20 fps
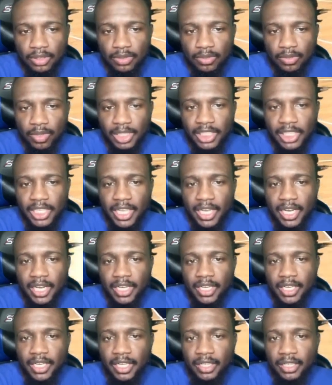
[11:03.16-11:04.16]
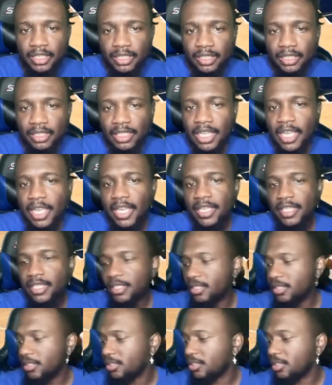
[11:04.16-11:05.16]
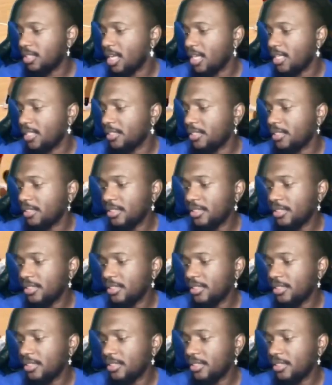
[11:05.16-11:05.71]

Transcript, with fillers: Watch your head under there. Lay. Nice.